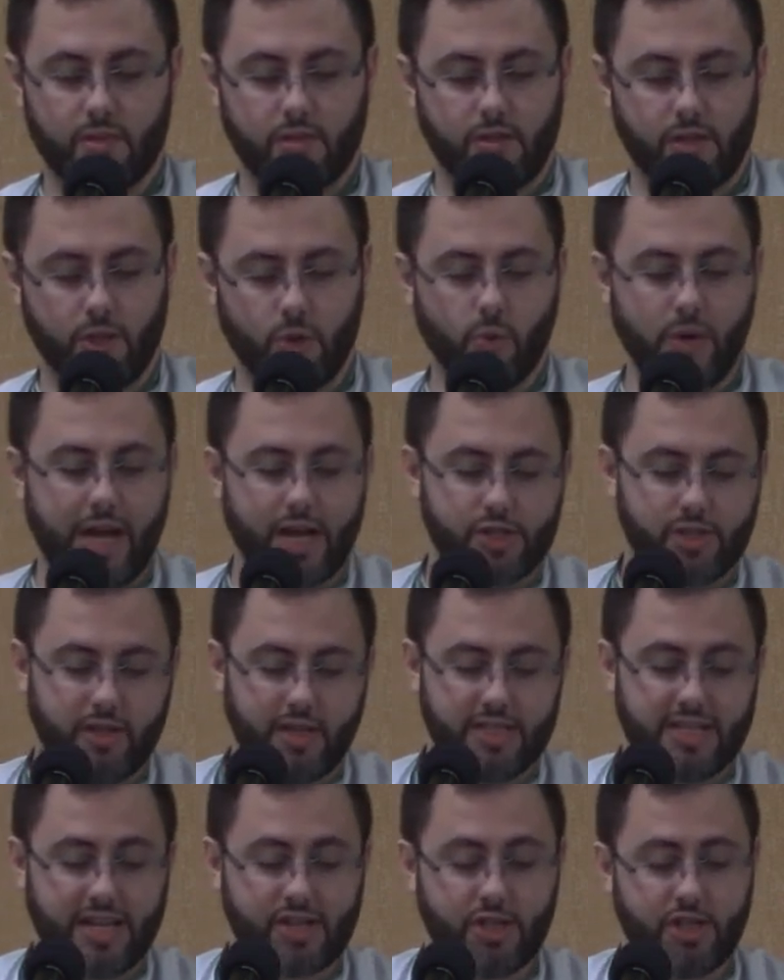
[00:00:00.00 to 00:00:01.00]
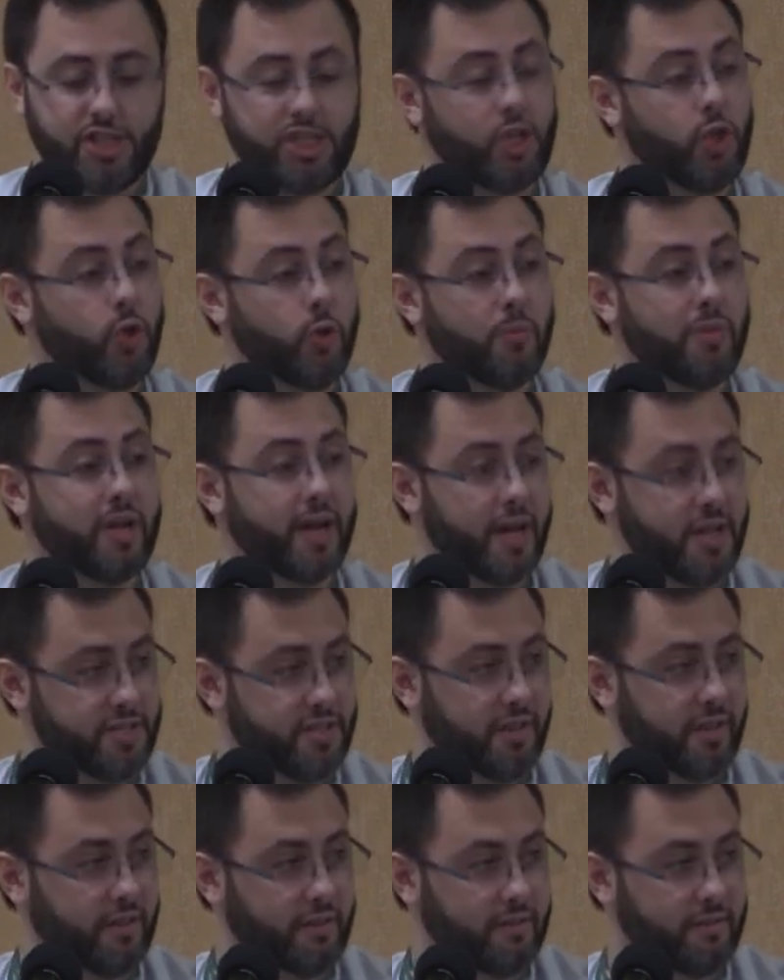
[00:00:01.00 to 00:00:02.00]
you actually, it's actually
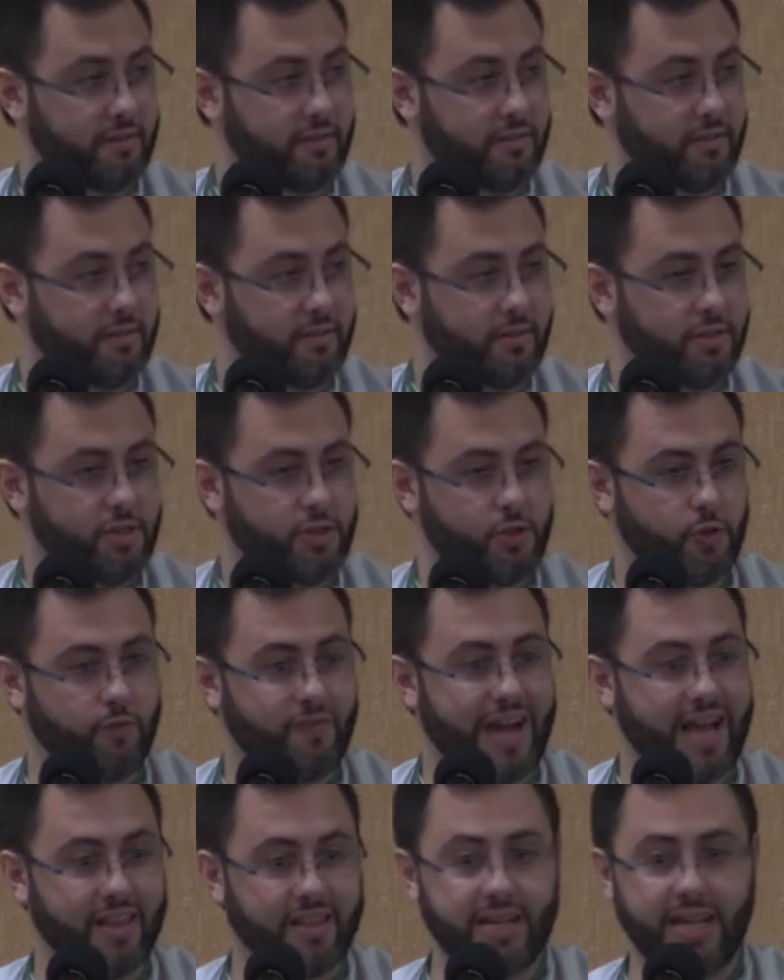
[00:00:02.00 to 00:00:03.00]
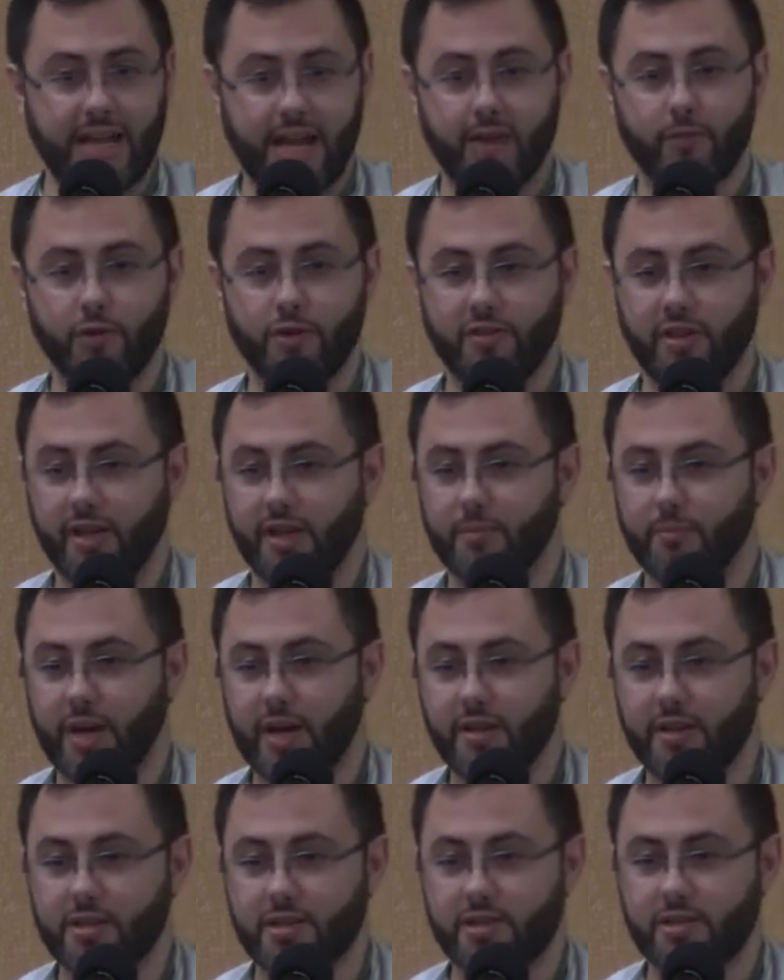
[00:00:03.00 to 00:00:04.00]
dehumanizing to validate everything
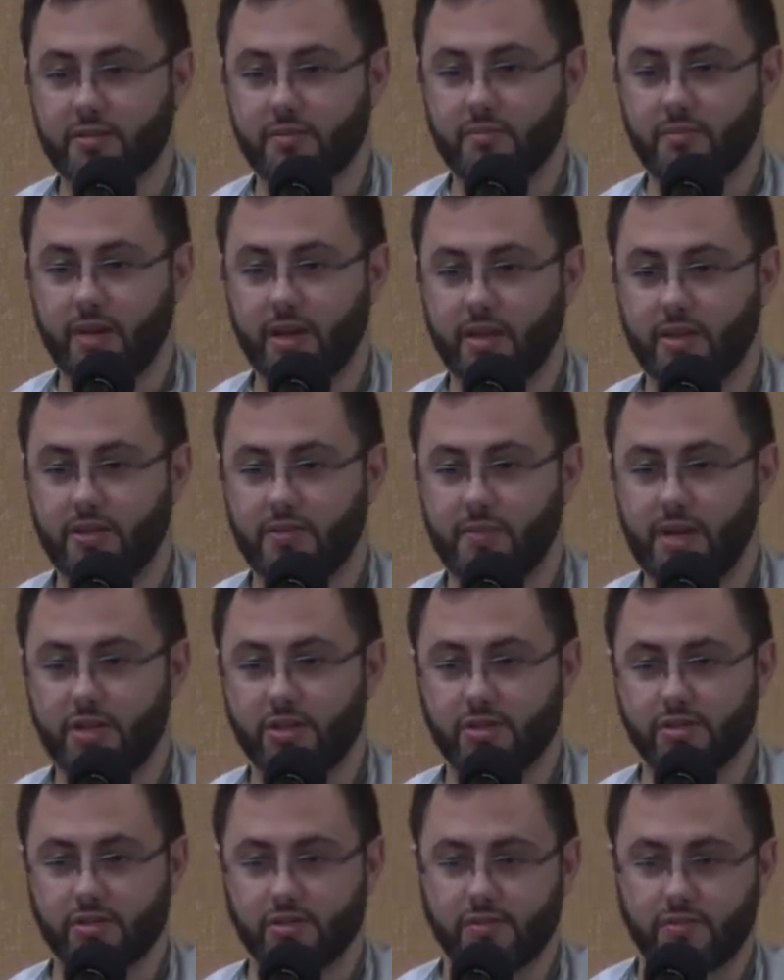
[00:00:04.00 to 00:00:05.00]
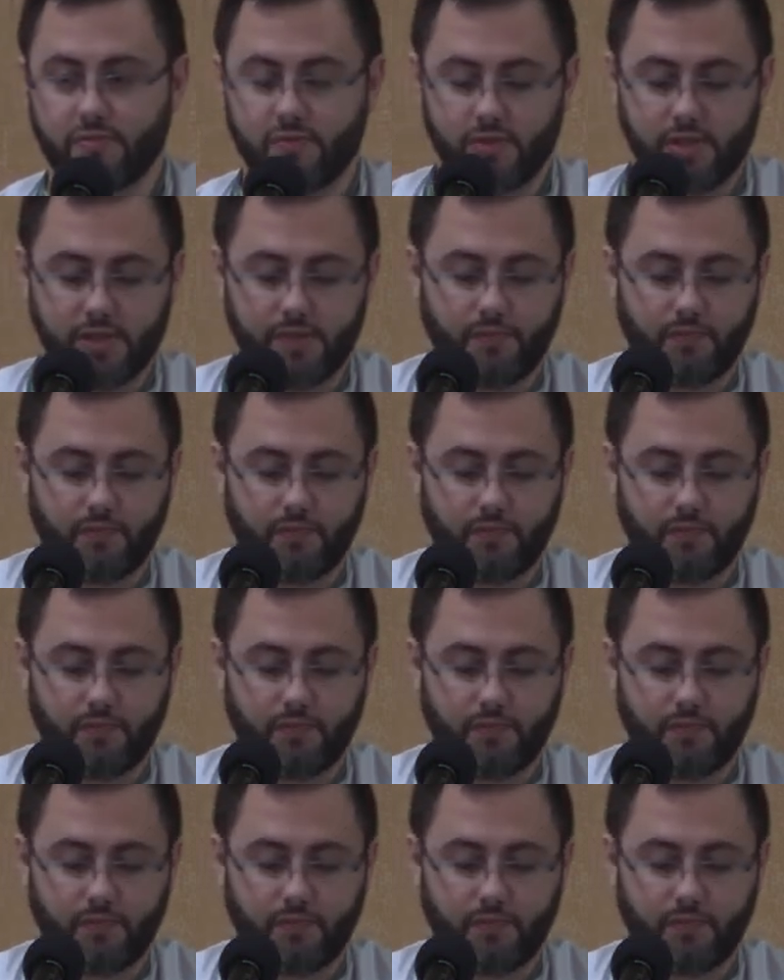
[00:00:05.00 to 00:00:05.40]
by this, by this measure, right?